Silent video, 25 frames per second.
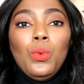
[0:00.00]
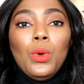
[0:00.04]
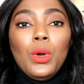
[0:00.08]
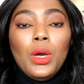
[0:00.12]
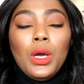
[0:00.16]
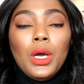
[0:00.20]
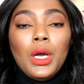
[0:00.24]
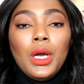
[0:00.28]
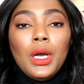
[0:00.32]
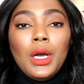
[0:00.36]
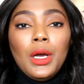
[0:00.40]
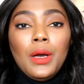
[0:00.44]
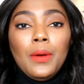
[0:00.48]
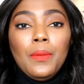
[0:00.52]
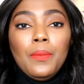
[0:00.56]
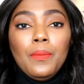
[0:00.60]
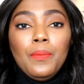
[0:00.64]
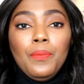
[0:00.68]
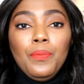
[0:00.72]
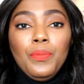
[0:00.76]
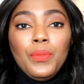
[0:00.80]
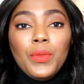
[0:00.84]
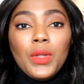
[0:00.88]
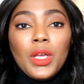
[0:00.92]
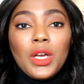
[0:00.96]
a
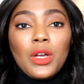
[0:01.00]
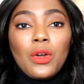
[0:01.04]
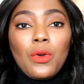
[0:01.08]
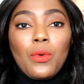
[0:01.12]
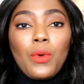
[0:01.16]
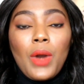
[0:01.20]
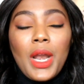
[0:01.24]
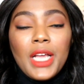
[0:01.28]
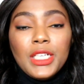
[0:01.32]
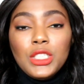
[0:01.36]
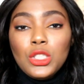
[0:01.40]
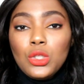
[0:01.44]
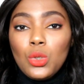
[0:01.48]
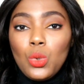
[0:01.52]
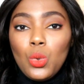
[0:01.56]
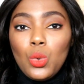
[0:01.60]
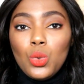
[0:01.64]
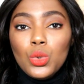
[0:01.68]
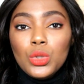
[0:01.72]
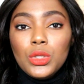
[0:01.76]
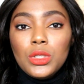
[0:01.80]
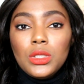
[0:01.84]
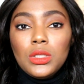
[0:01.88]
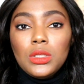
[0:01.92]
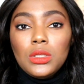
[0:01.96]
crash
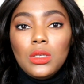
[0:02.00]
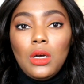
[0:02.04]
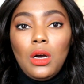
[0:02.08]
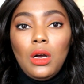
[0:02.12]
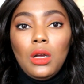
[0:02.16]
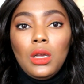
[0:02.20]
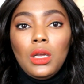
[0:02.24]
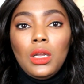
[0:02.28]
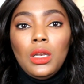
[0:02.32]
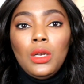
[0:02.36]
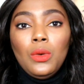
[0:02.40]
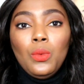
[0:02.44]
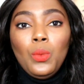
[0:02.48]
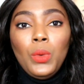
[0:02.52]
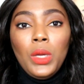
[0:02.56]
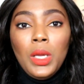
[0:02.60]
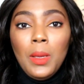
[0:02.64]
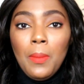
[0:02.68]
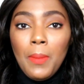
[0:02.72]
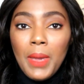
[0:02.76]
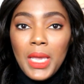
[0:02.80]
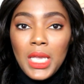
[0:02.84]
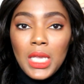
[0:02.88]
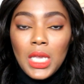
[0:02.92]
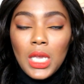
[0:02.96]
course on wig
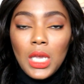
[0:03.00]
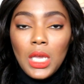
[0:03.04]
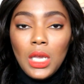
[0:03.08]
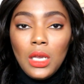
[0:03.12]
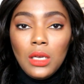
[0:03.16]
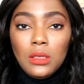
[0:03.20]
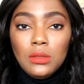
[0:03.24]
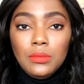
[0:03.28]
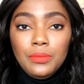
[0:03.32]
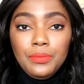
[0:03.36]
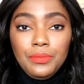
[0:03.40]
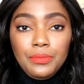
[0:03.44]
making